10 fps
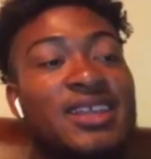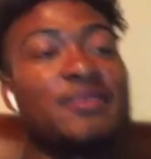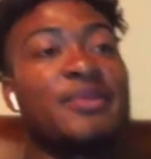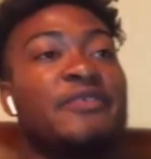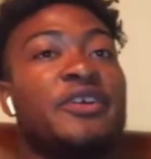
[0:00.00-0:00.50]
I
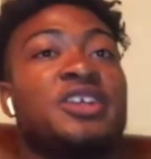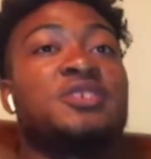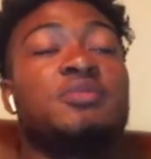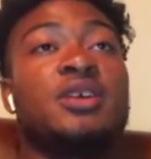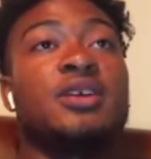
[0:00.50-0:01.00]
think my
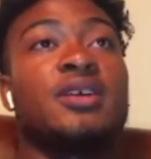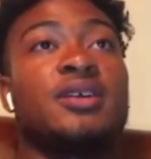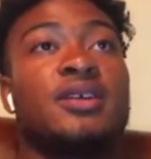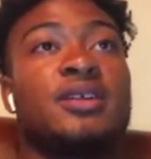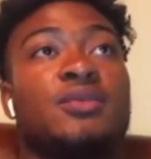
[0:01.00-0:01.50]
freshman year
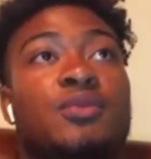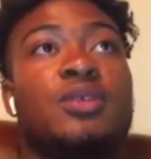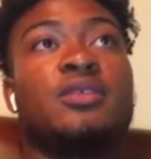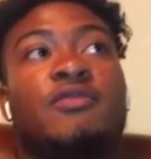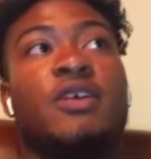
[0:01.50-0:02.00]

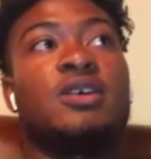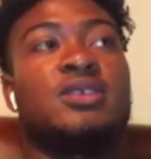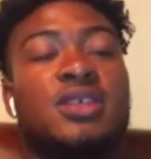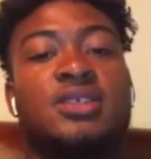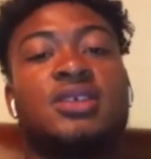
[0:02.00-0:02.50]
the
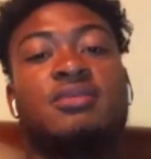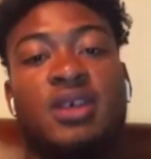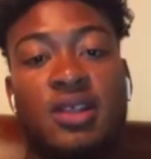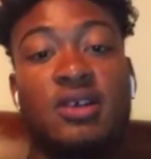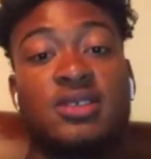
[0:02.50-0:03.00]
varsity team they
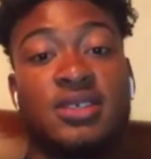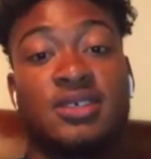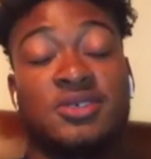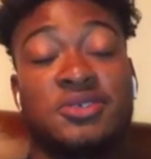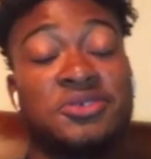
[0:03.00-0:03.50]
lost there
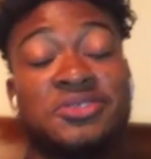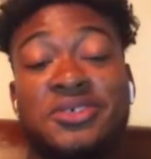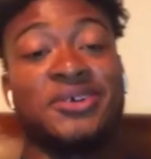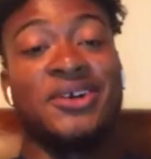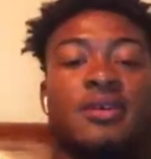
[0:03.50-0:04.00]
too.
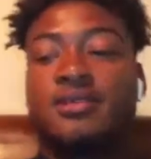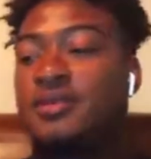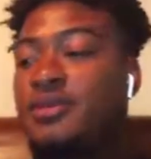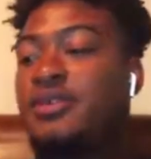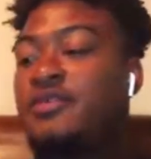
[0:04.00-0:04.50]
So
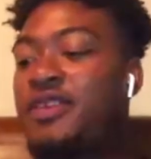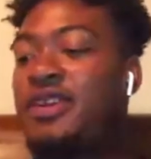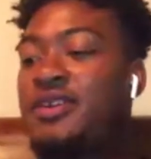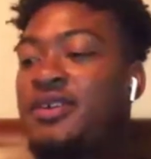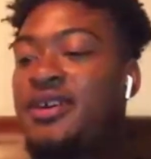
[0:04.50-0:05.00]
with
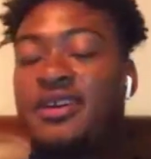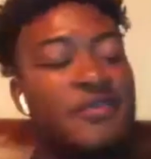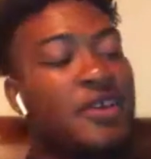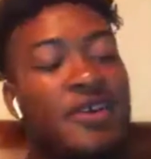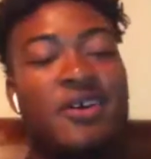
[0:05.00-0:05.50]

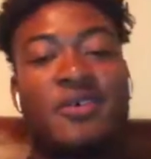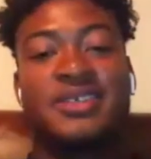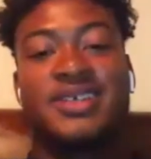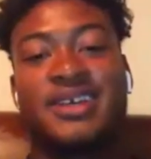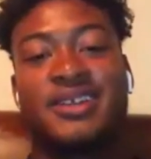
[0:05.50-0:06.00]
Oviedo always
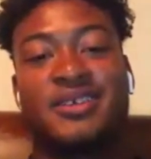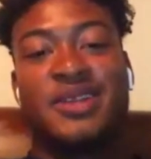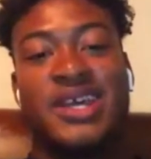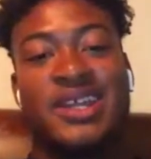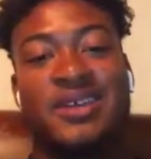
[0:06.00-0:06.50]
hated them.
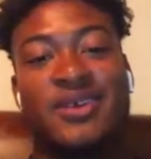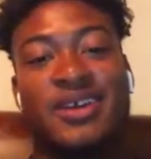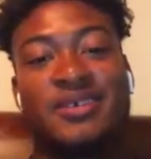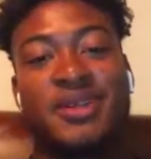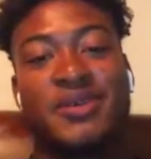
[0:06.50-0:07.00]
They right
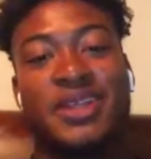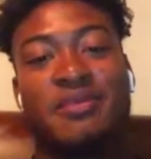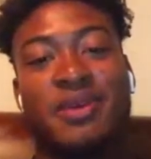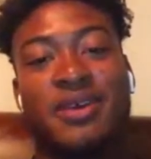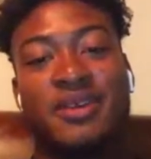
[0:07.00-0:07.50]
up there with Lake
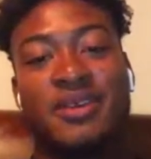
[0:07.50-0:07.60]
Man.